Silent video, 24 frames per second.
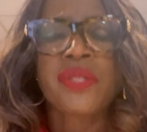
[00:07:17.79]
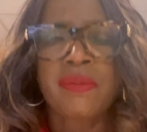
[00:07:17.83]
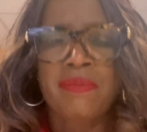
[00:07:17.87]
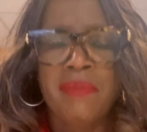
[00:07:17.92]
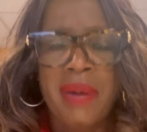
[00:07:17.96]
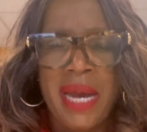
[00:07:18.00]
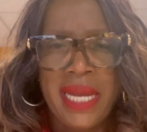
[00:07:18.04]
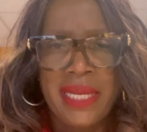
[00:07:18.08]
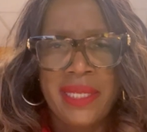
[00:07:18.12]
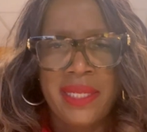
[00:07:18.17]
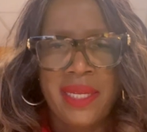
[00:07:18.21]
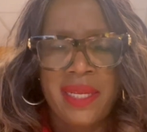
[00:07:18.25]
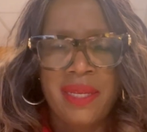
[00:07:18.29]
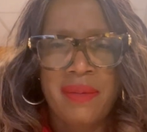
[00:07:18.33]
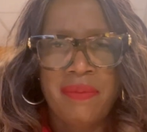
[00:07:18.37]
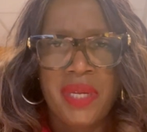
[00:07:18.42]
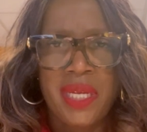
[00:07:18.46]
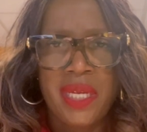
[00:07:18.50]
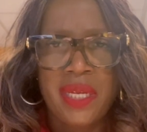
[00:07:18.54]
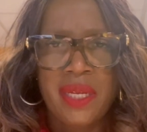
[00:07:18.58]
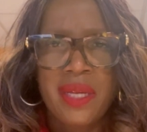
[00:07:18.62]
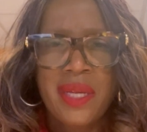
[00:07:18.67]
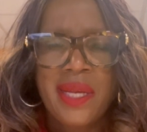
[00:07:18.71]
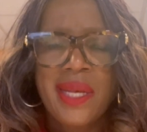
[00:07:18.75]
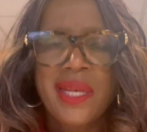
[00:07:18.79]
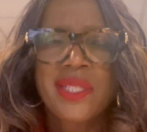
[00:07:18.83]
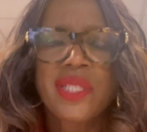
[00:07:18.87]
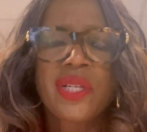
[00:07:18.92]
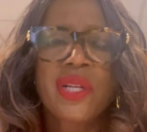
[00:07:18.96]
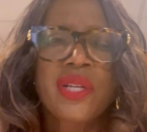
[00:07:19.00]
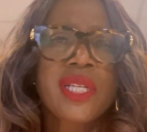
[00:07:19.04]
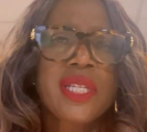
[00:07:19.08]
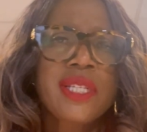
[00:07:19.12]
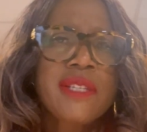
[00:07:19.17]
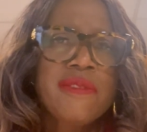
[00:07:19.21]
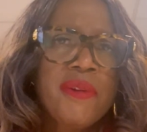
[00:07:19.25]
might need me. So
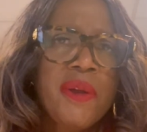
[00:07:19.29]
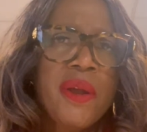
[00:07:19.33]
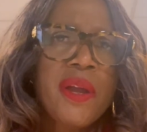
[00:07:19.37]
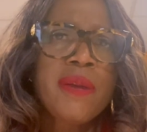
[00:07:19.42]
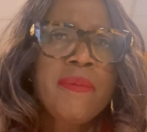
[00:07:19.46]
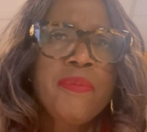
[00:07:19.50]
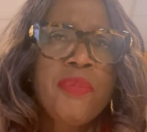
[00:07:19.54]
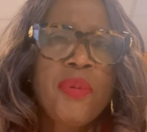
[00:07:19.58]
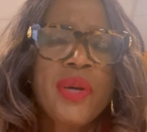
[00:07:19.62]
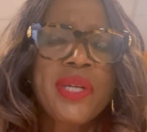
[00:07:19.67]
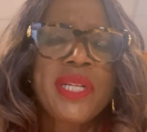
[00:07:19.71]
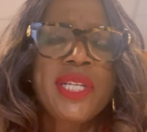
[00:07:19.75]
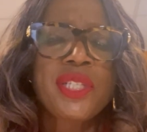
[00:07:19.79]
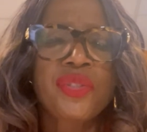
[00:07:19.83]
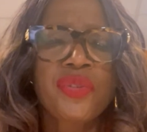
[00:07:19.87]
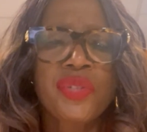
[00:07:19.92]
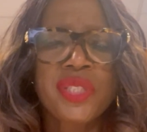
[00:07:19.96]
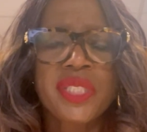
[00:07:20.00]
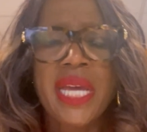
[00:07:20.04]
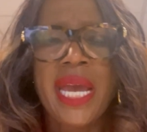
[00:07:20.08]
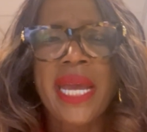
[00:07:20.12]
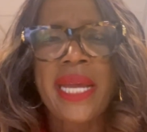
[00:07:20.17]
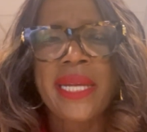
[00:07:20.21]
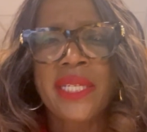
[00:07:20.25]
this is very important that you take